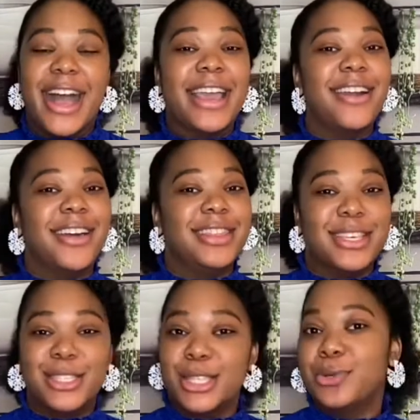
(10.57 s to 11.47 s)
I got
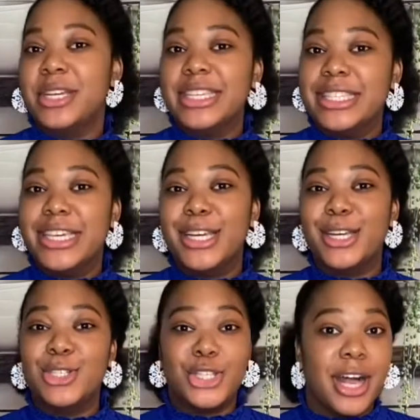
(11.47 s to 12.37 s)
this
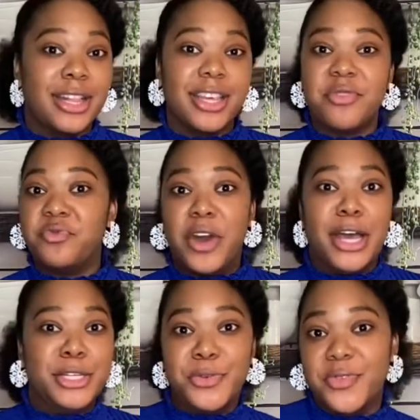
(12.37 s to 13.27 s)
3-tiered chocolate
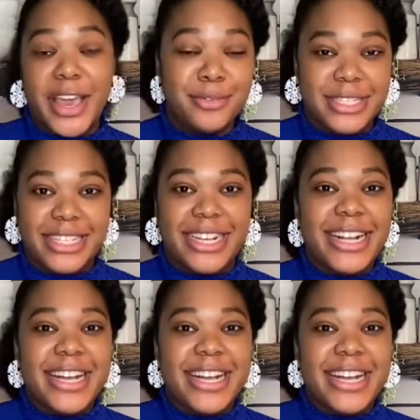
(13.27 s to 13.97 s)
fondue fountain.